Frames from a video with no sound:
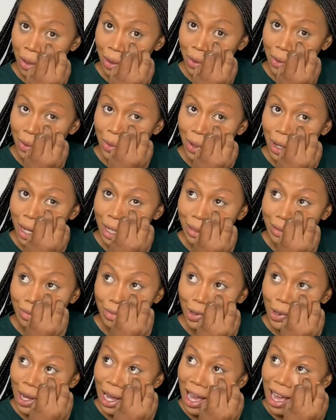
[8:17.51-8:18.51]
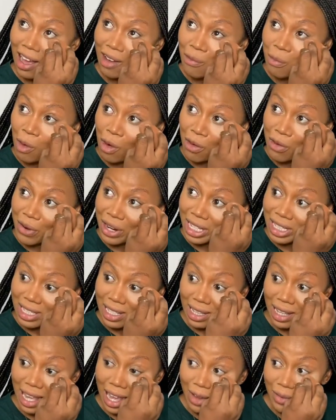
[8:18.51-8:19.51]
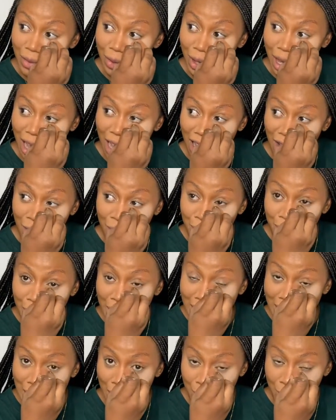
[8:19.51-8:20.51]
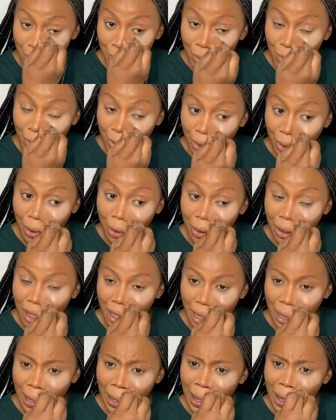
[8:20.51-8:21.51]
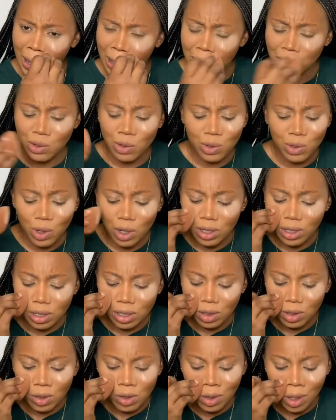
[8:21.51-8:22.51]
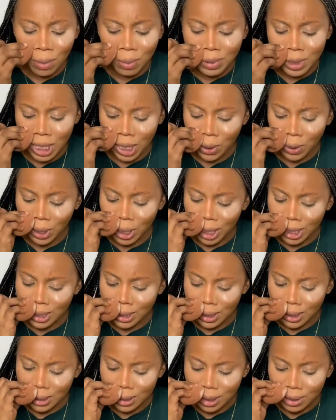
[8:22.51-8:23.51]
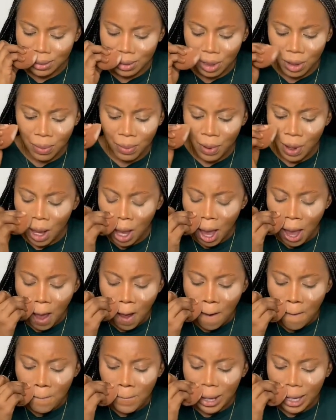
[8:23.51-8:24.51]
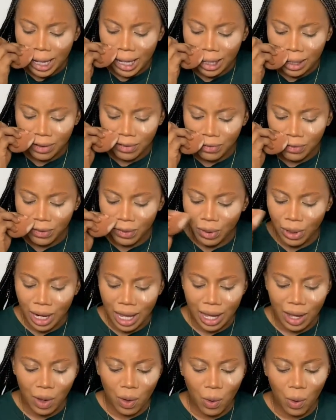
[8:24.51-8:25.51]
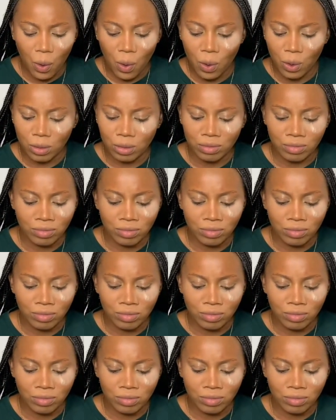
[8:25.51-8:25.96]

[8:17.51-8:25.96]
You can have more friends in life. You can have better people in your corner. So just stop second guessing yourself. Stop making it feel like, oh,